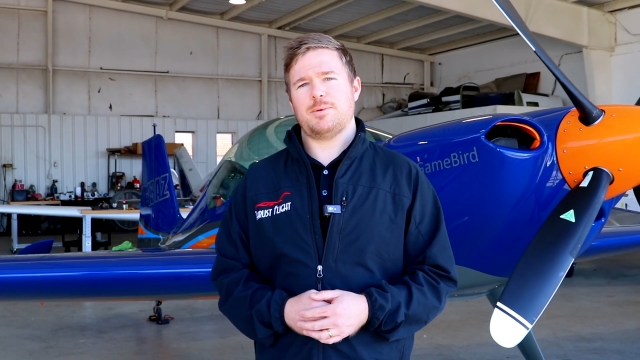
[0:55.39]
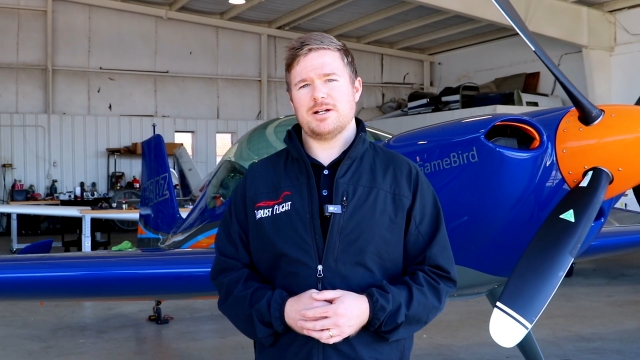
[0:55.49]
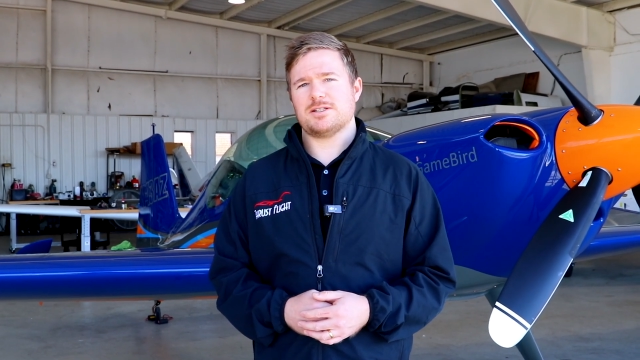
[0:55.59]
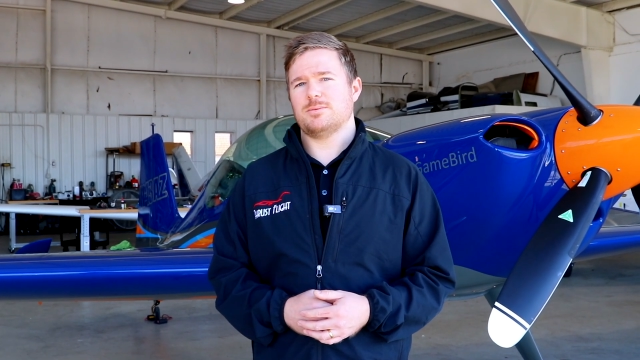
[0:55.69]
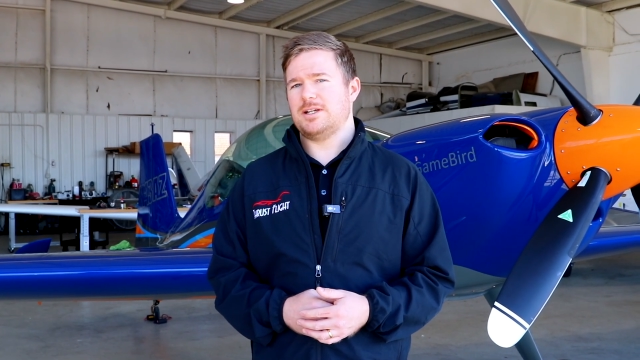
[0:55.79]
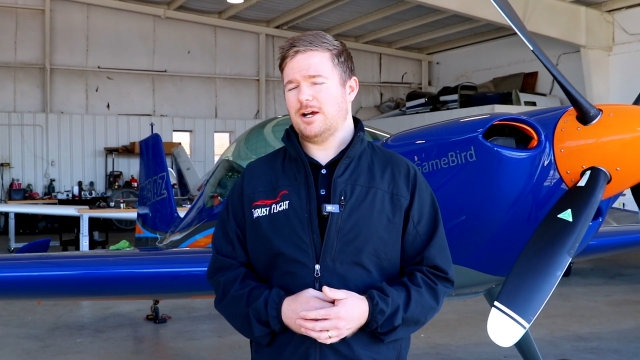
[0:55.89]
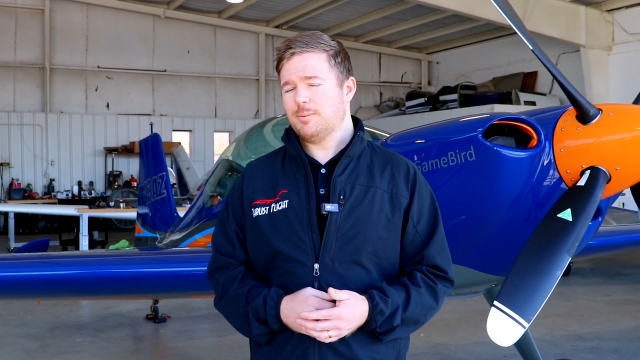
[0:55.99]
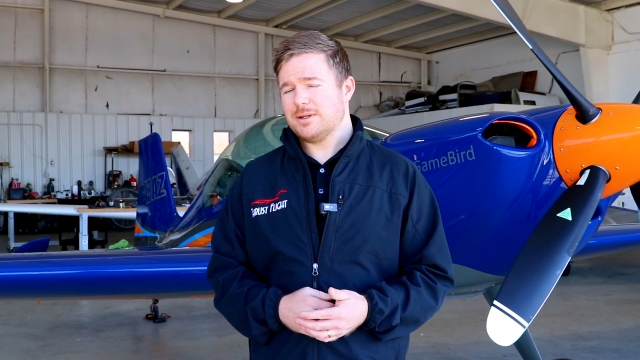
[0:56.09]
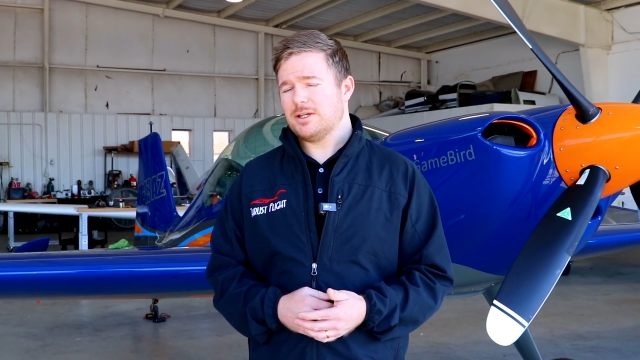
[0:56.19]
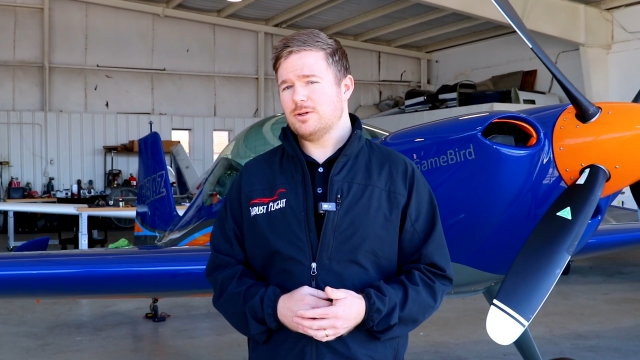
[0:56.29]
possibly
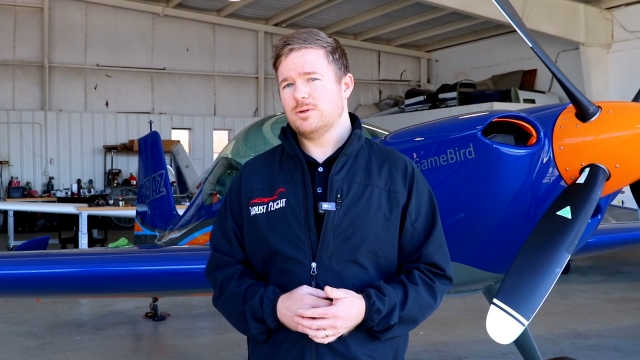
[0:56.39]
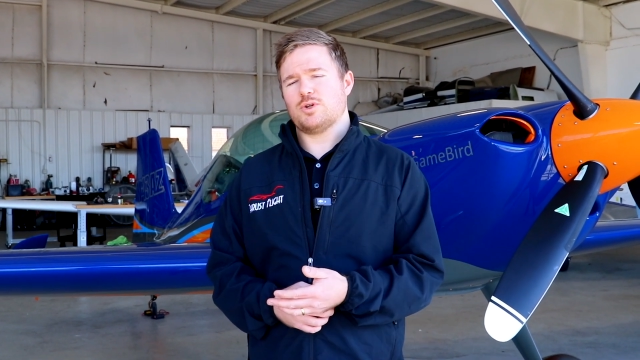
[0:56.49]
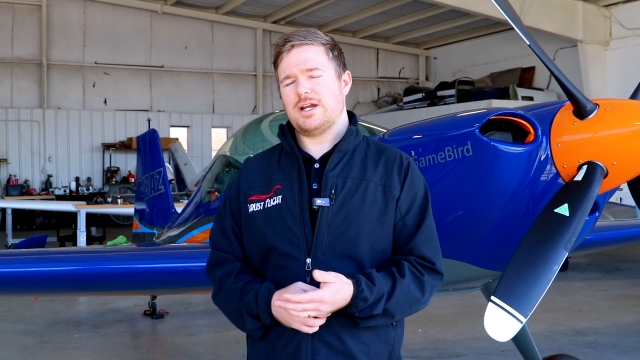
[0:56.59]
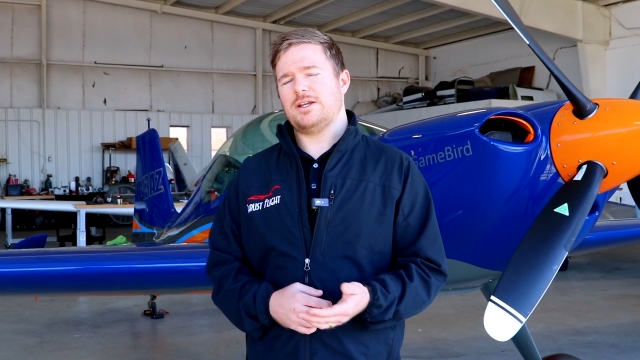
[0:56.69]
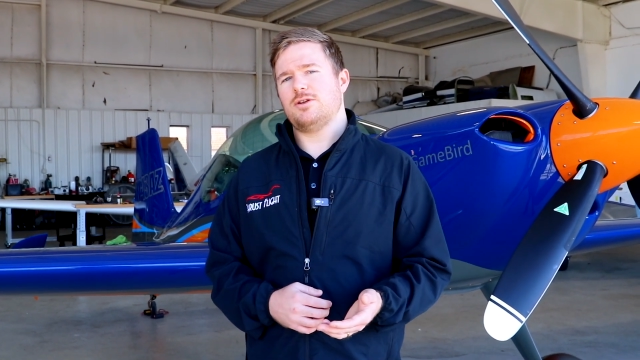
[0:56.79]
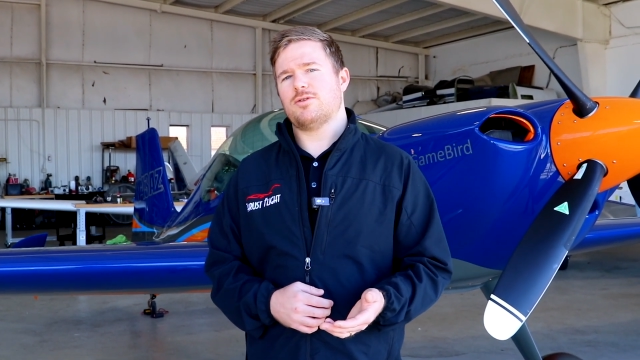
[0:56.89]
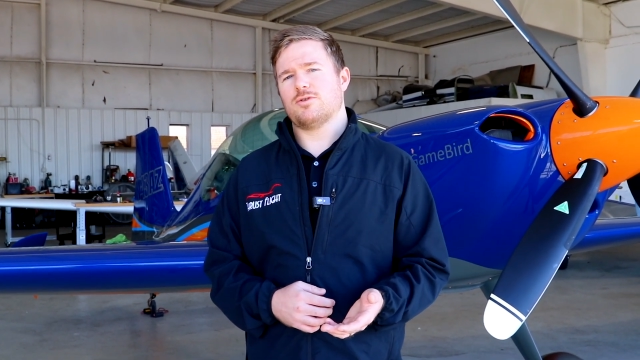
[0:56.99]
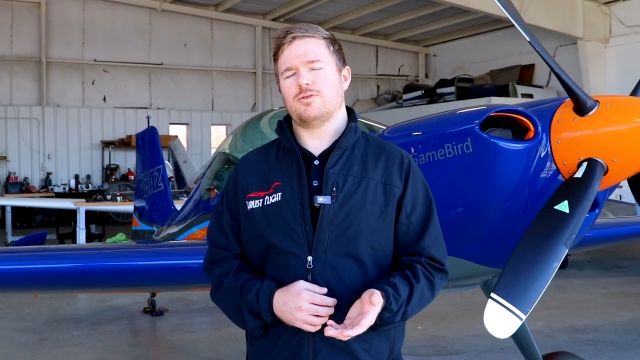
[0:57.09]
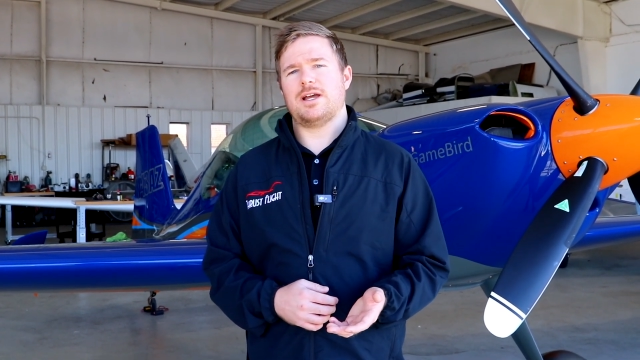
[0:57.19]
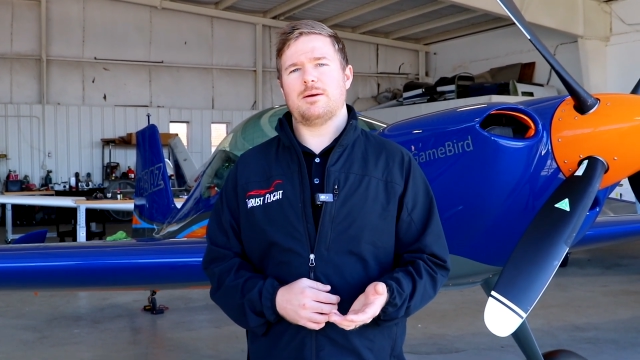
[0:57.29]
helping you, train you
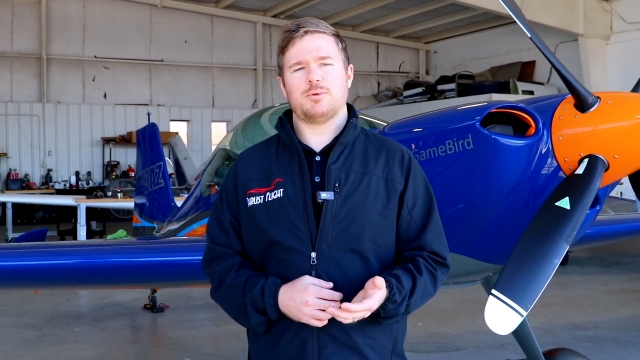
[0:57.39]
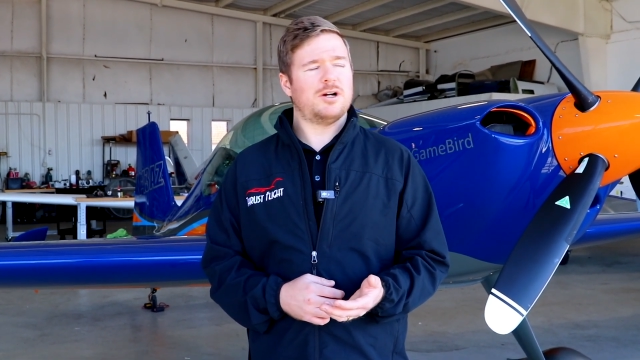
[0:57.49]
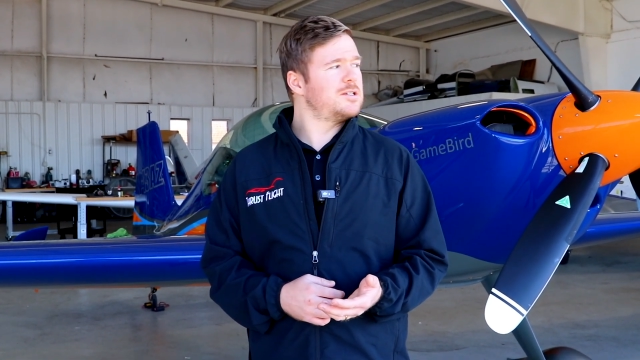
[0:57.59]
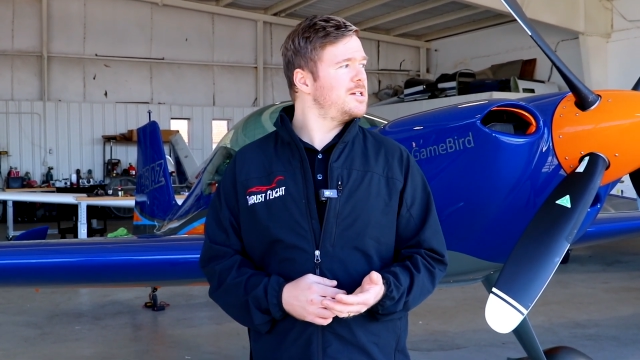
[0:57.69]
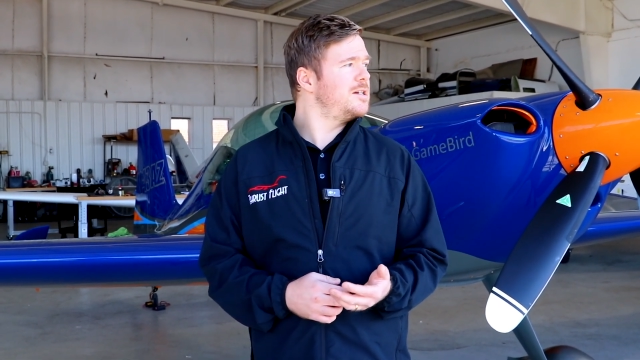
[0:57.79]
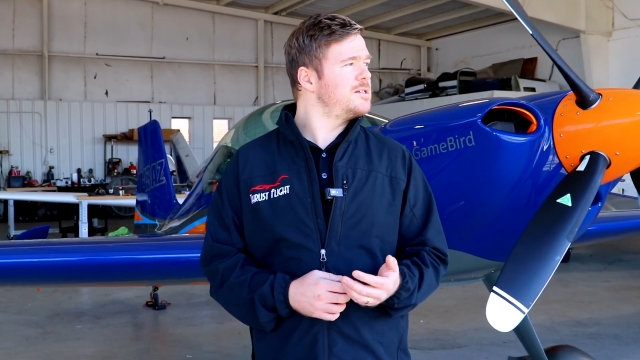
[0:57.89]
through that process.